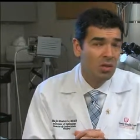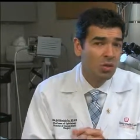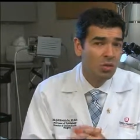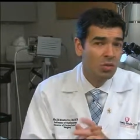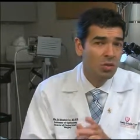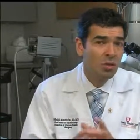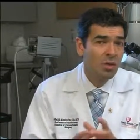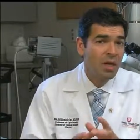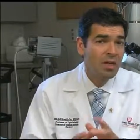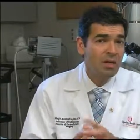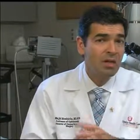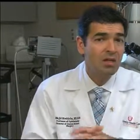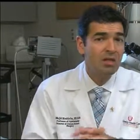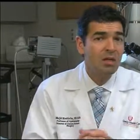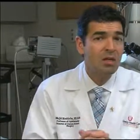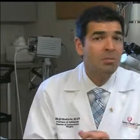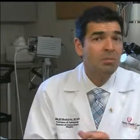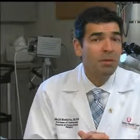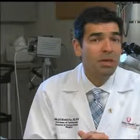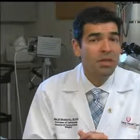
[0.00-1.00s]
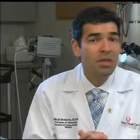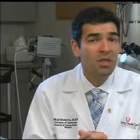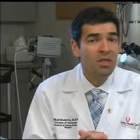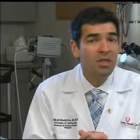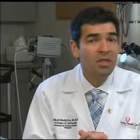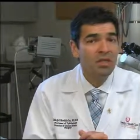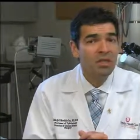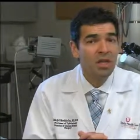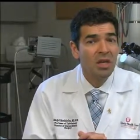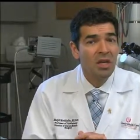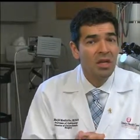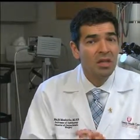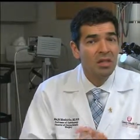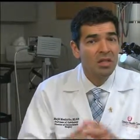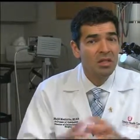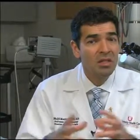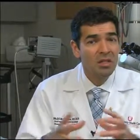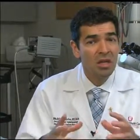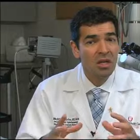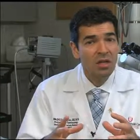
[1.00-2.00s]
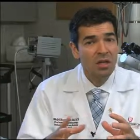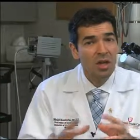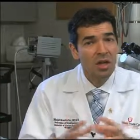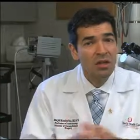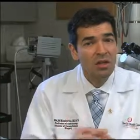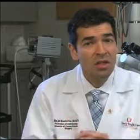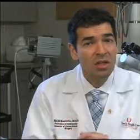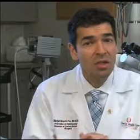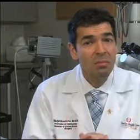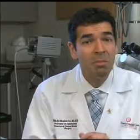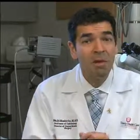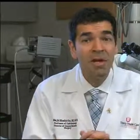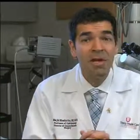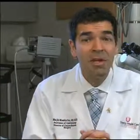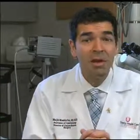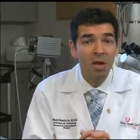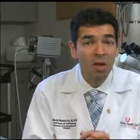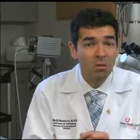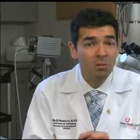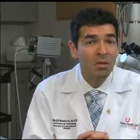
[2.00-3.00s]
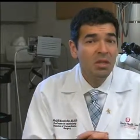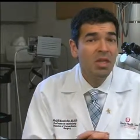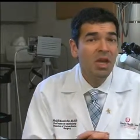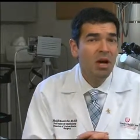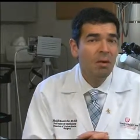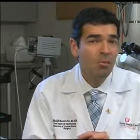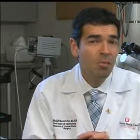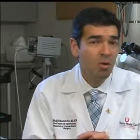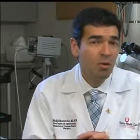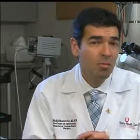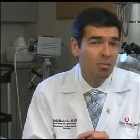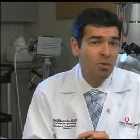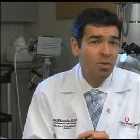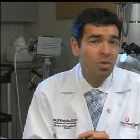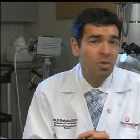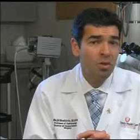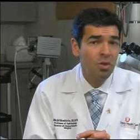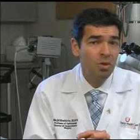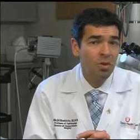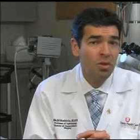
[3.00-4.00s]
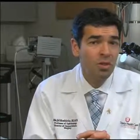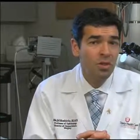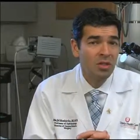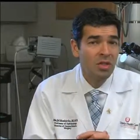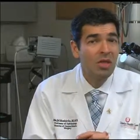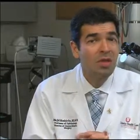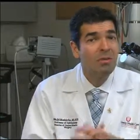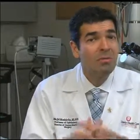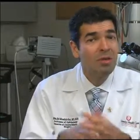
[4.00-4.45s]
True that in some patients, this technology may not be the appropriate choice,